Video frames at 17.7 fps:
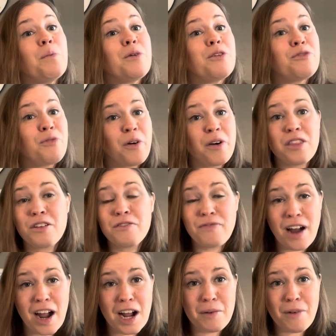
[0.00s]
before the
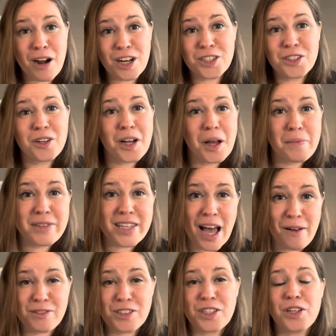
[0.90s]
fire marshal comes
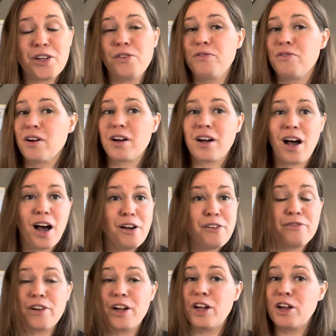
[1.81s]
after you for
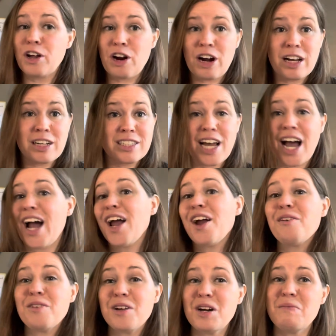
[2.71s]
covering your
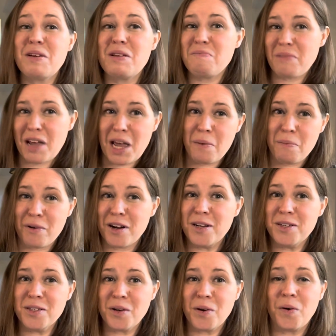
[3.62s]
entire room in paper
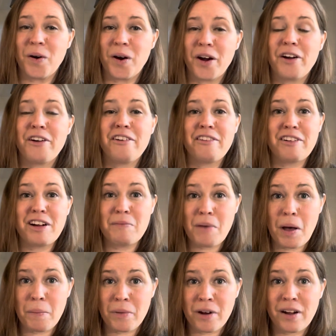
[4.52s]
and decor,
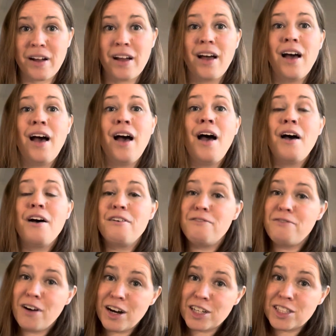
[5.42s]
remember,
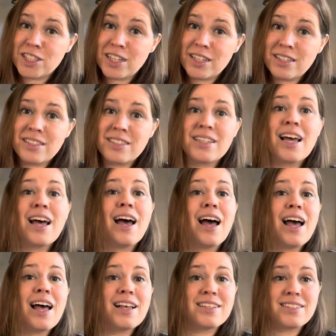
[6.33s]
functions,
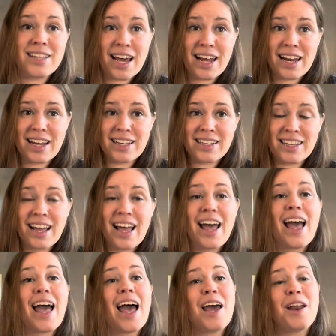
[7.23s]
aesthetic,
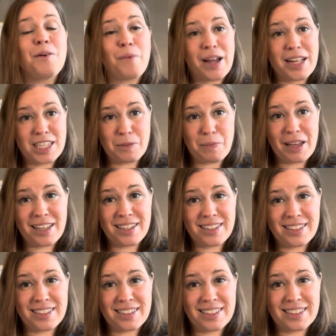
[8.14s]
and white
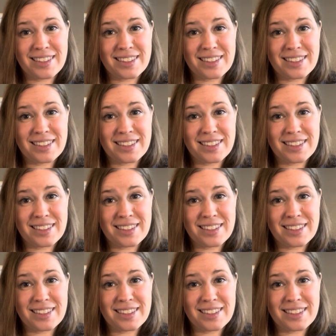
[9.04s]
space.